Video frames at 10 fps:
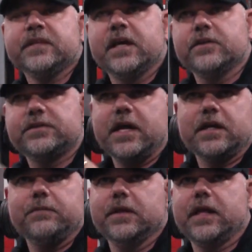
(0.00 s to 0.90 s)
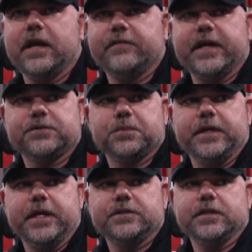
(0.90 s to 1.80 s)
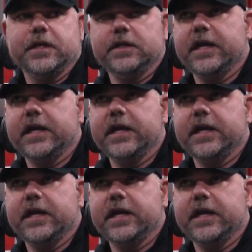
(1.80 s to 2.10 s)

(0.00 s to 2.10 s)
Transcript: And there's not going to be a lot of explanation in it.